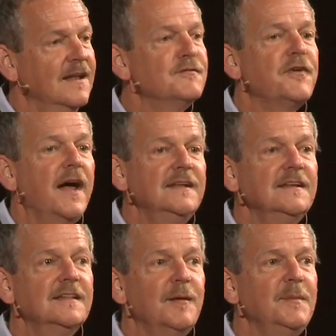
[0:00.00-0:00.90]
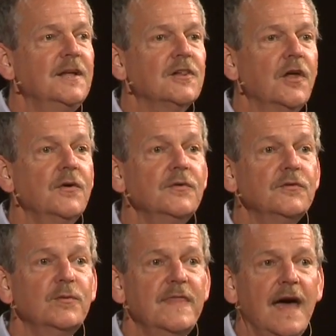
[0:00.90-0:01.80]
And finally, let me
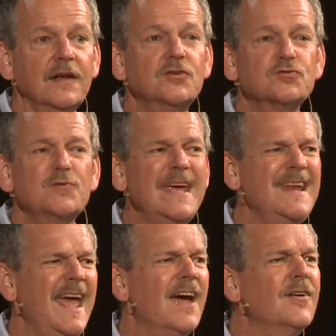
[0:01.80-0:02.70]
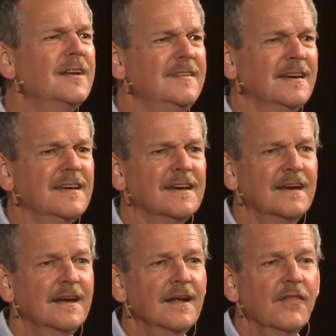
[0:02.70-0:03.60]
close with that great heretic,
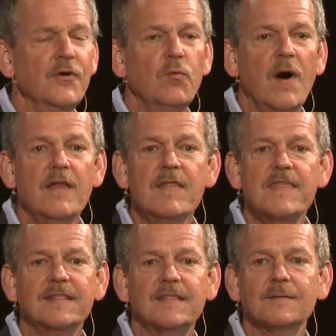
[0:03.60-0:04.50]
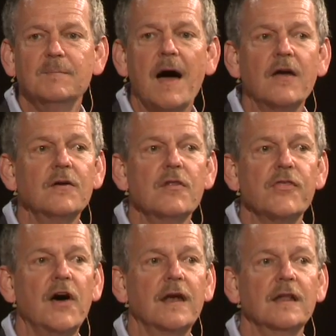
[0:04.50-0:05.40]
the one that the modern
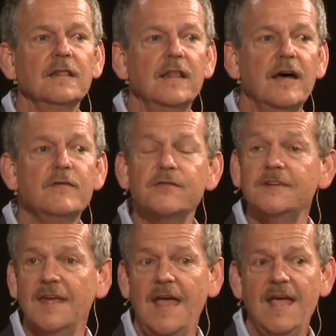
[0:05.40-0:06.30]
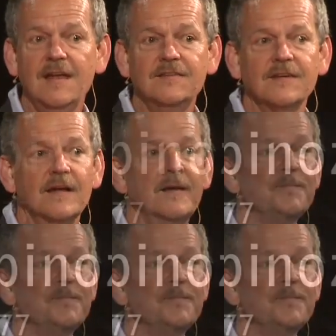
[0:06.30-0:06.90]
thought loved to hate,